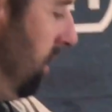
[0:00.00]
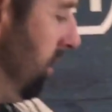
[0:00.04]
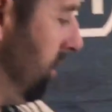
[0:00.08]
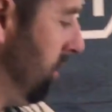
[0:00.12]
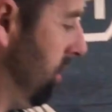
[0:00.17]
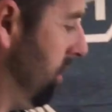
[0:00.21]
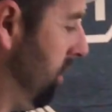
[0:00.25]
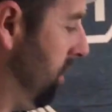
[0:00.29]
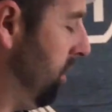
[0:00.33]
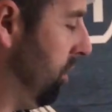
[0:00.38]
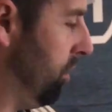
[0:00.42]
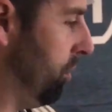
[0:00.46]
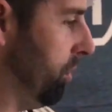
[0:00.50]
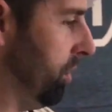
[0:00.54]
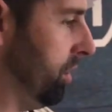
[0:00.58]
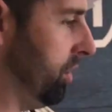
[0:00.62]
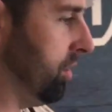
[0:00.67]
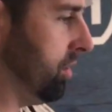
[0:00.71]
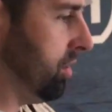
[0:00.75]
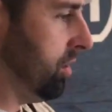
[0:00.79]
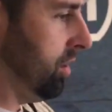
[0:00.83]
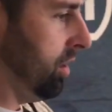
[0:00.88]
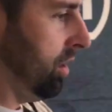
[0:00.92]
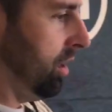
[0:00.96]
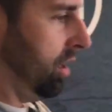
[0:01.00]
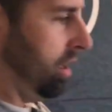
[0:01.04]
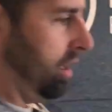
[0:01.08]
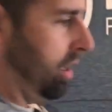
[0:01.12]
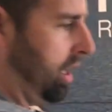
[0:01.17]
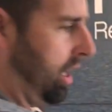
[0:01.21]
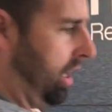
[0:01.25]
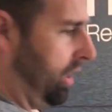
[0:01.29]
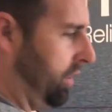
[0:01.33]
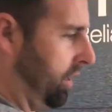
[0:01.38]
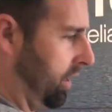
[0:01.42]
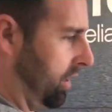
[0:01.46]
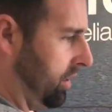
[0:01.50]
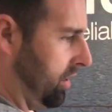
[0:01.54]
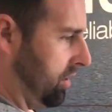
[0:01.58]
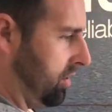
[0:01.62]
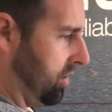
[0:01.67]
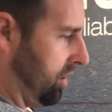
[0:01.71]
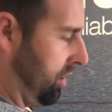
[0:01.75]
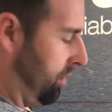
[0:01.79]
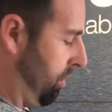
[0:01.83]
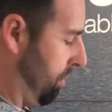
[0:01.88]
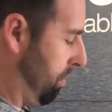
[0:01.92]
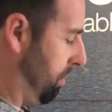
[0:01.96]
these are the new ones. I think this
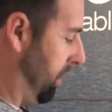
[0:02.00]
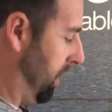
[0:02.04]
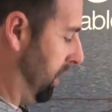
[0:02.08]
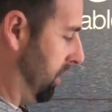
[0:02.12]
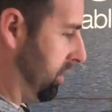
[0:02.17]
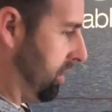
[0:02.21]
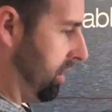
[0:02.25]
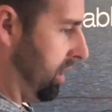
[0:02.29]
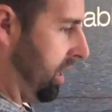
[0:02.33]
is going to replace